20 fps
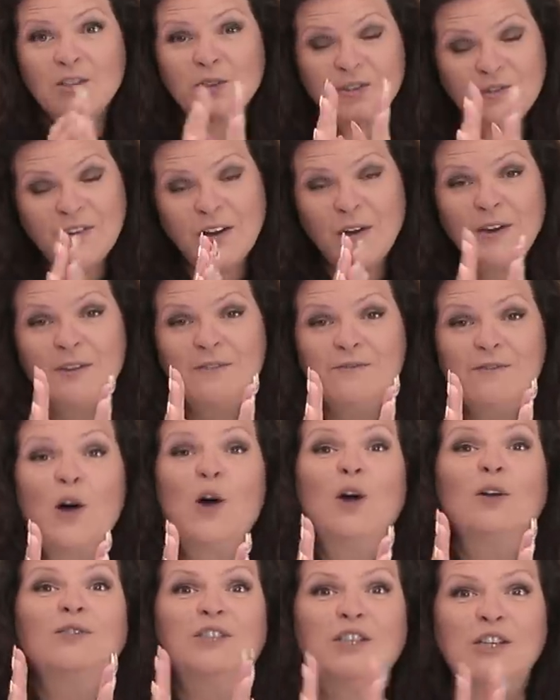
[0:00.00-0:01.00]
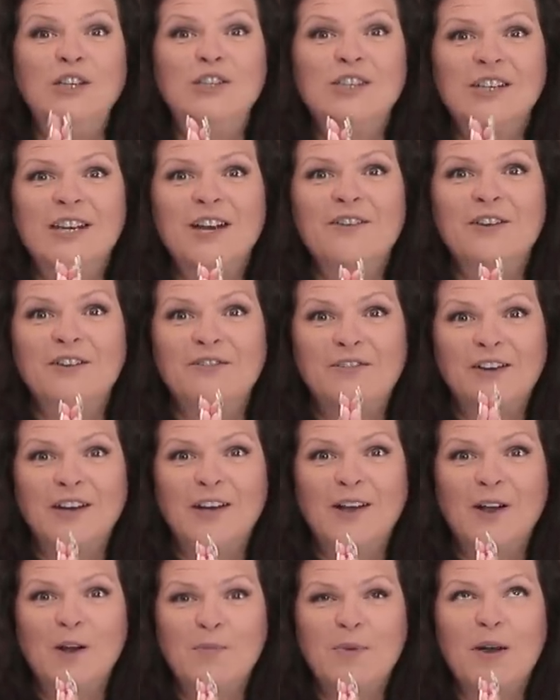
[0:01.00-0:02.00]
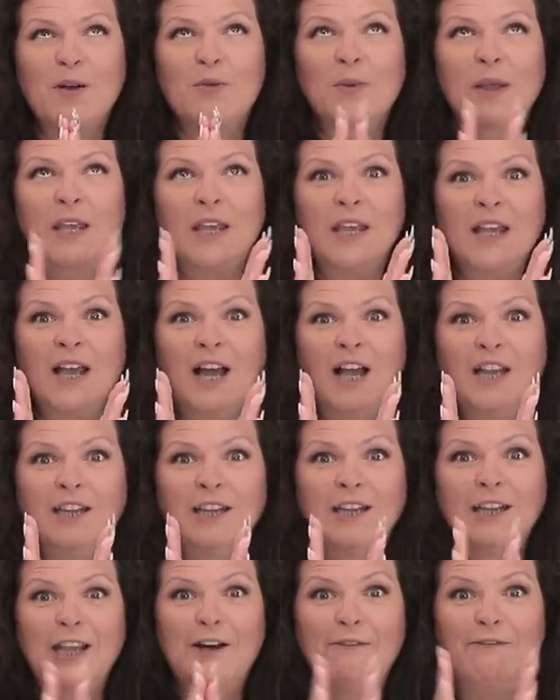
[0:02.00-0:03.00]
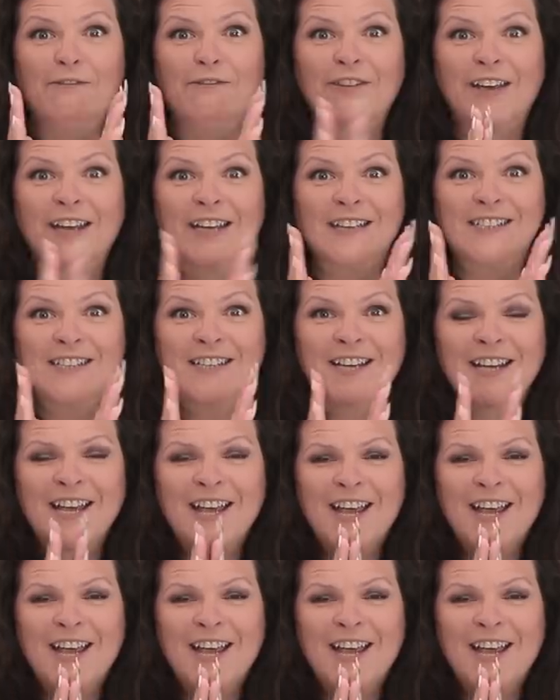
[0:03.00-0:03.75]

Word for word: So it's very involved each and every video, but we love it.